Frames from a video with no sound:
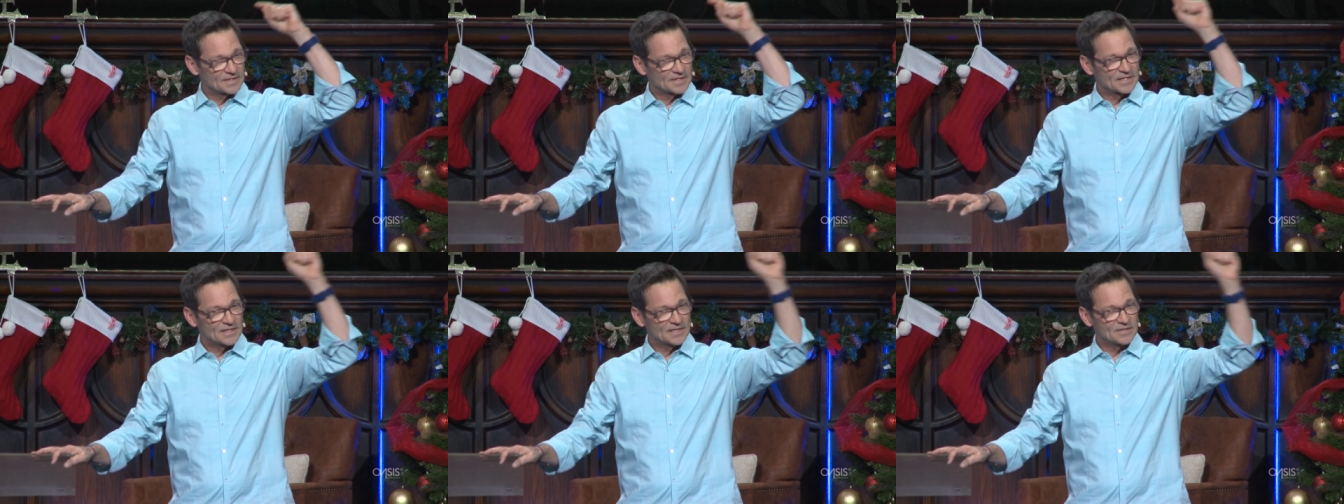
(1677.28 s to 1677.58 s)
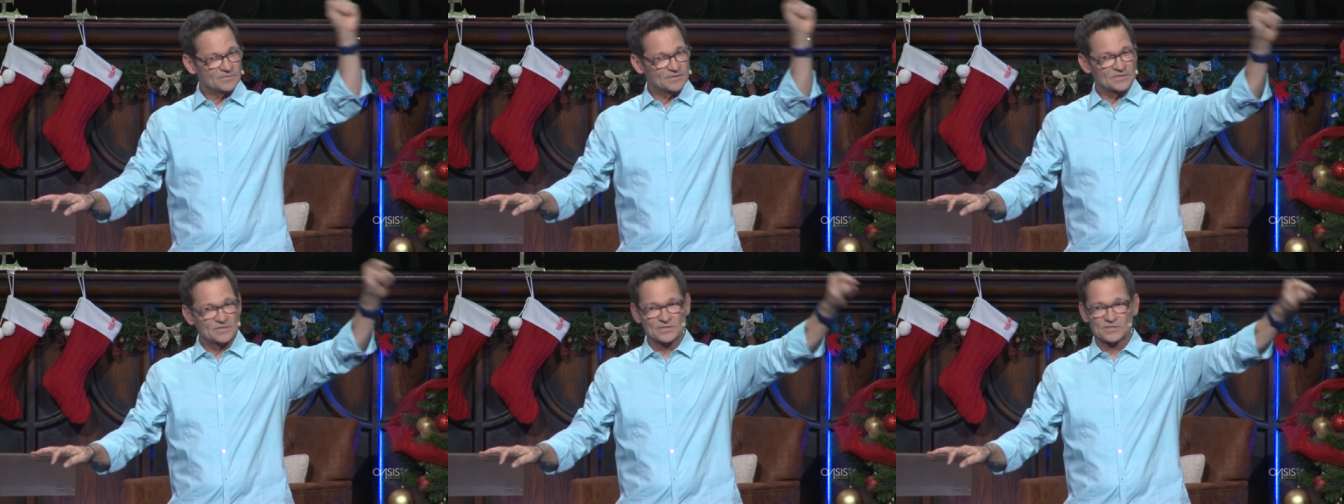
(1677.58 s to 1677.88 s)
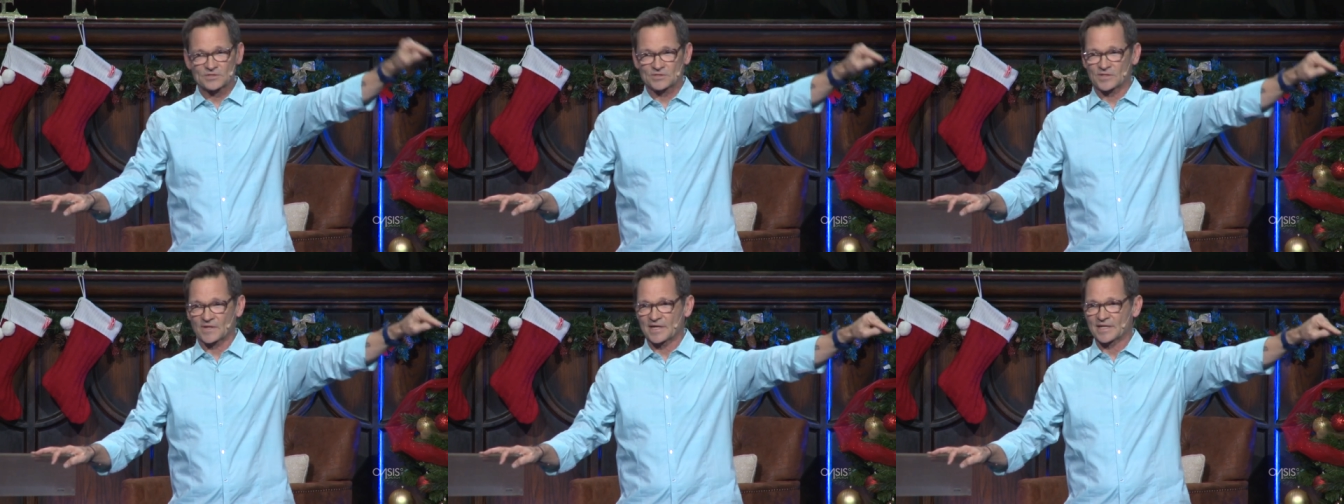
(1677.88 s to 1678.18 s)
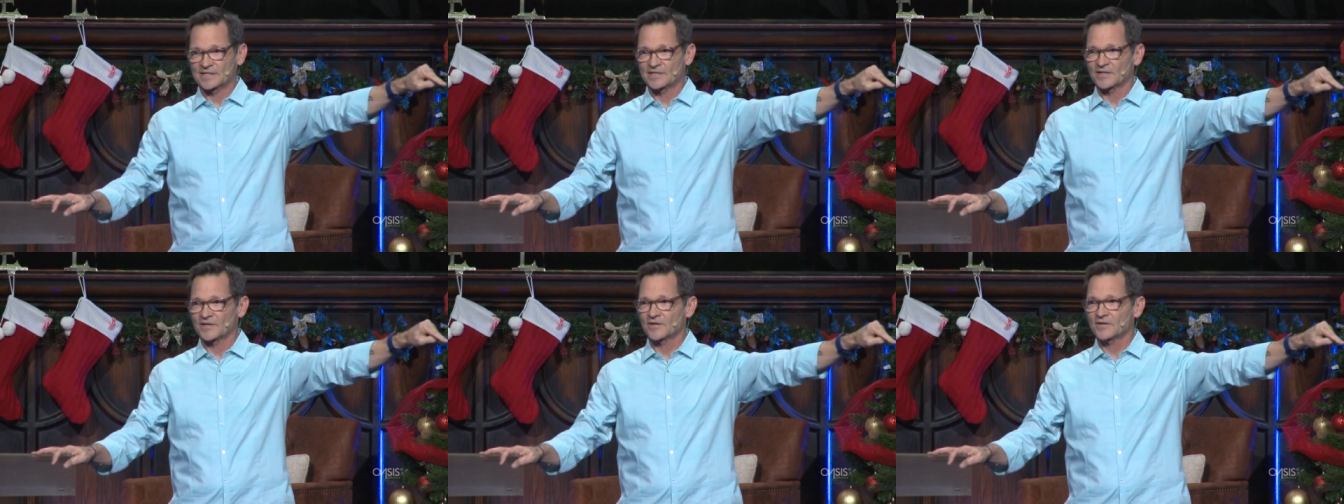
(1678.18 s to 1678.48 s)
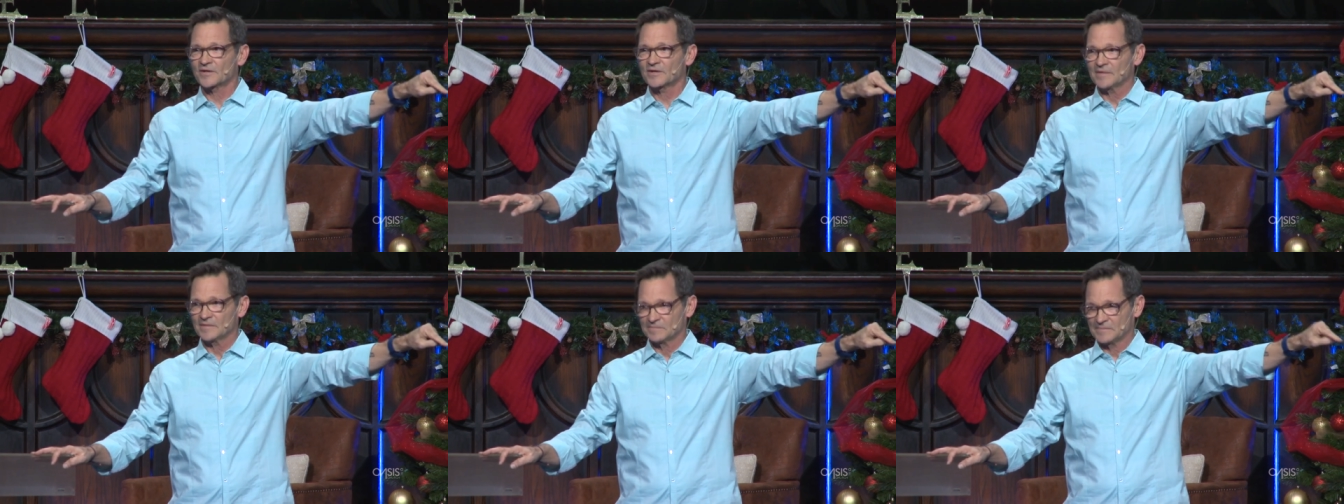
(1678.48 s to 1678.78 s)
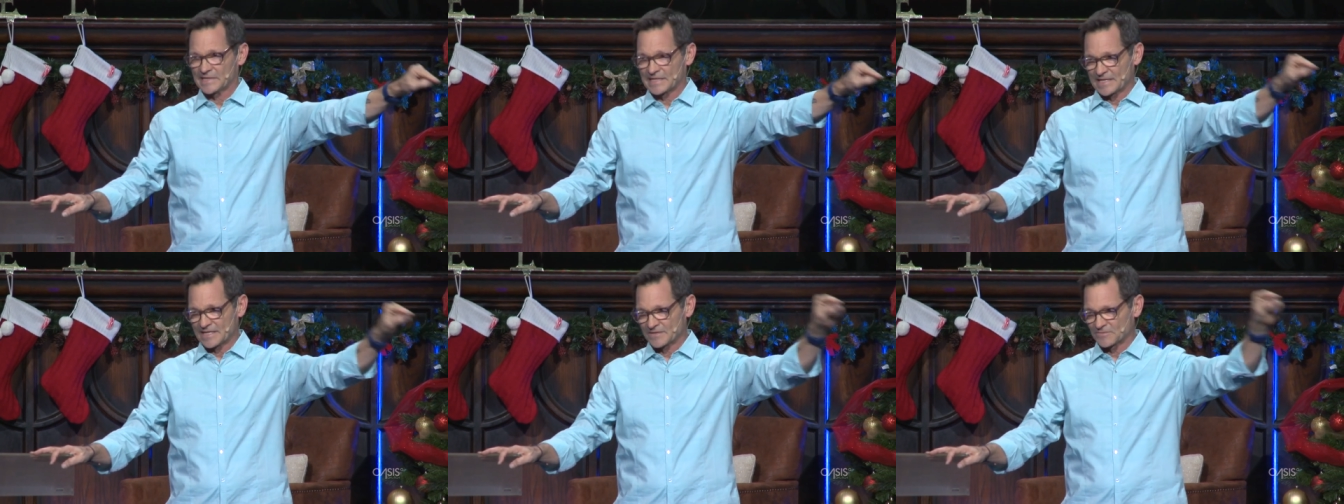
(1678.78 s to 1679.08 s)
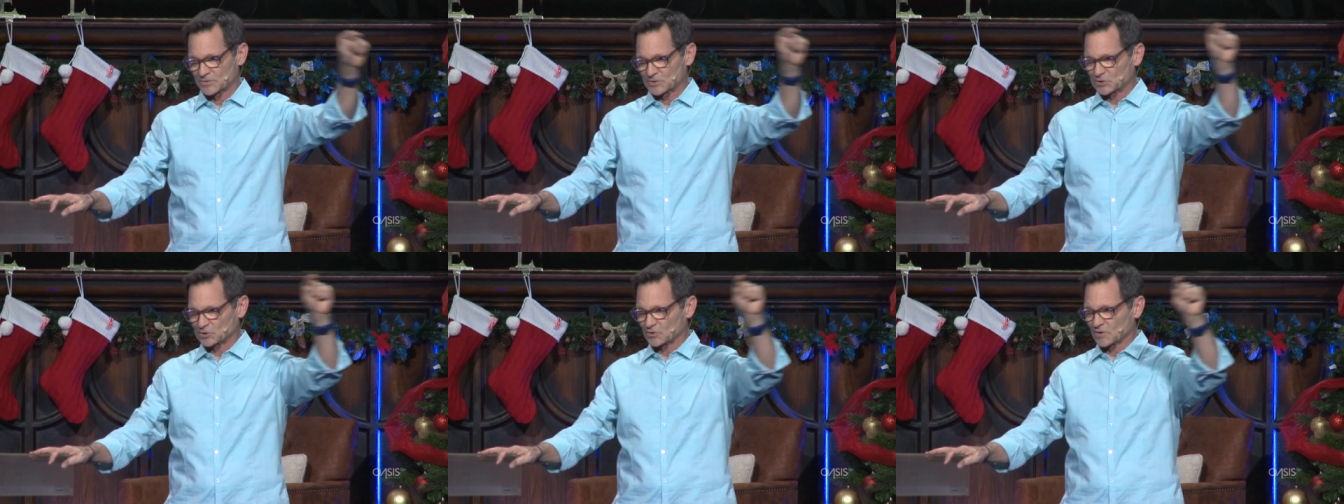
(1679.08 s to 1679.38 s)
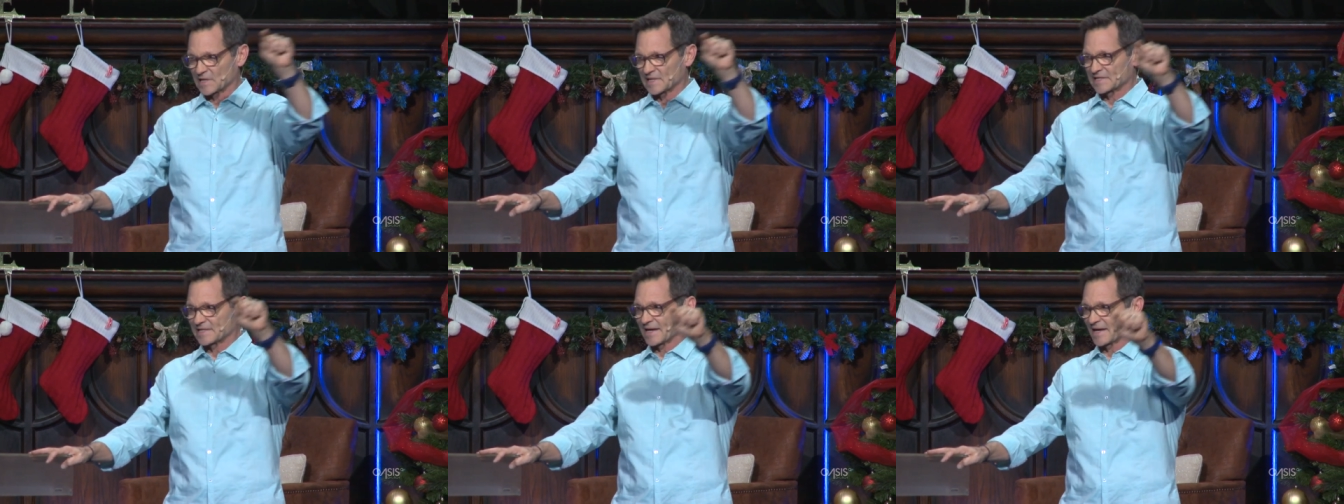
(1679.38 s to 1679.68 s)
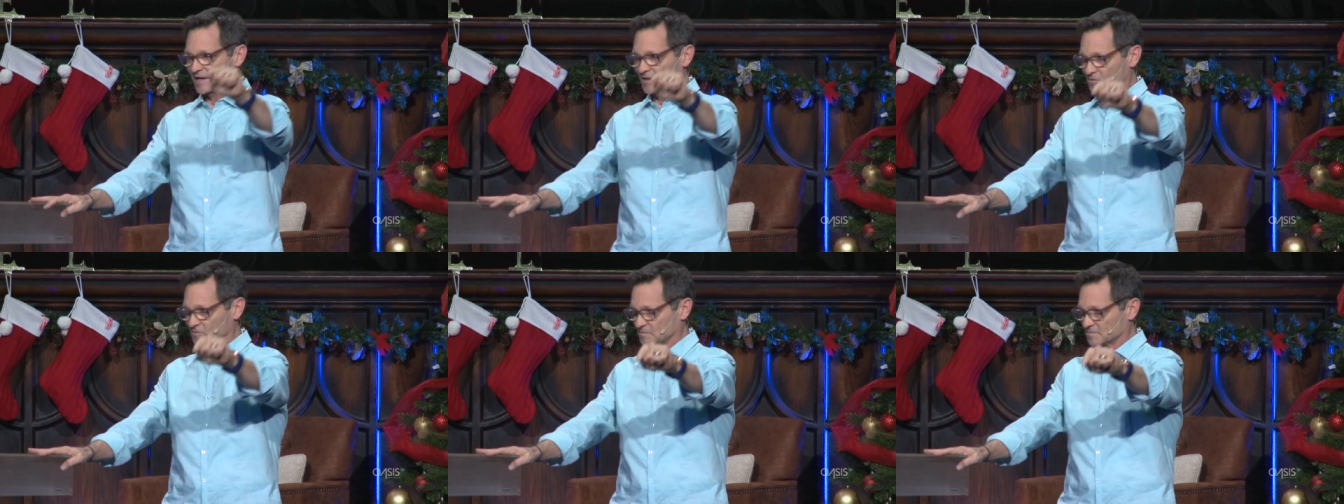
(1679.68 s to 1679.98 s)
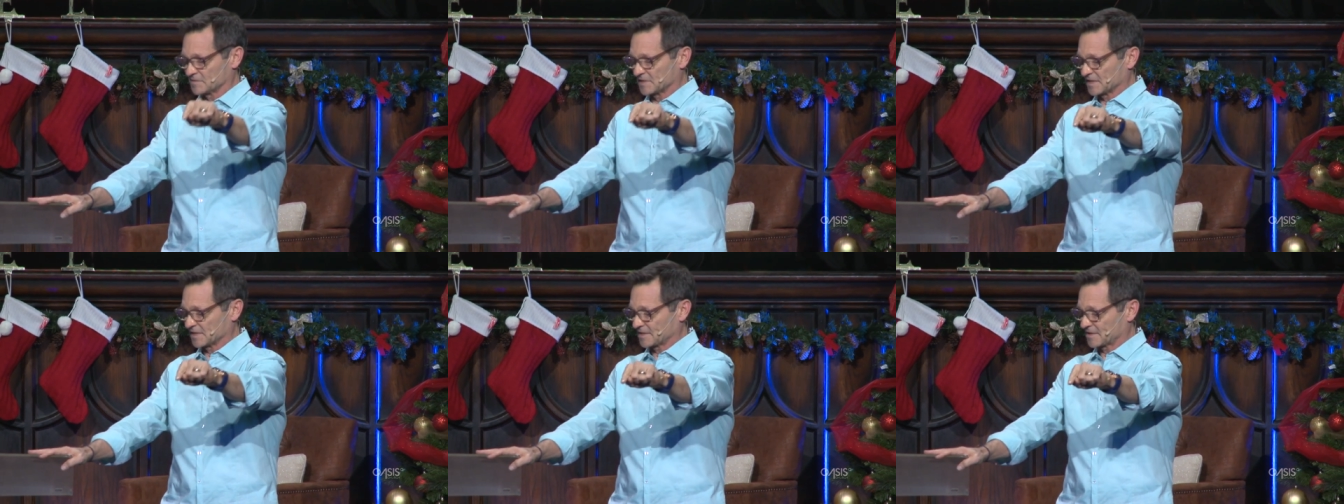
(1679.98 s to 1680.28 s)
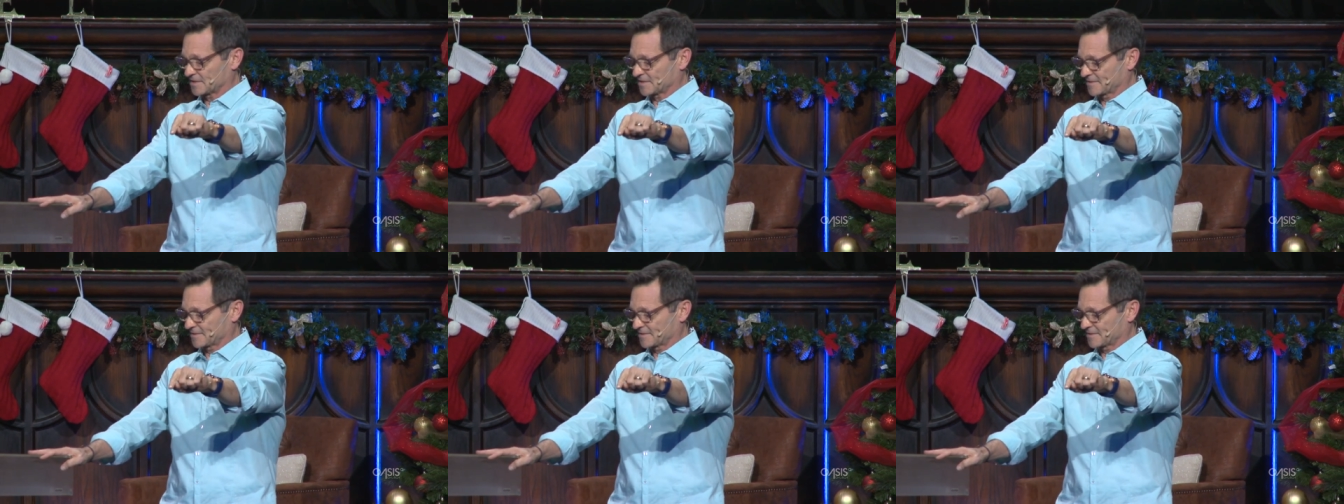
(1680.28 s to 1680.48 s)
he wasn't trying to hurt me, he was trying to help me.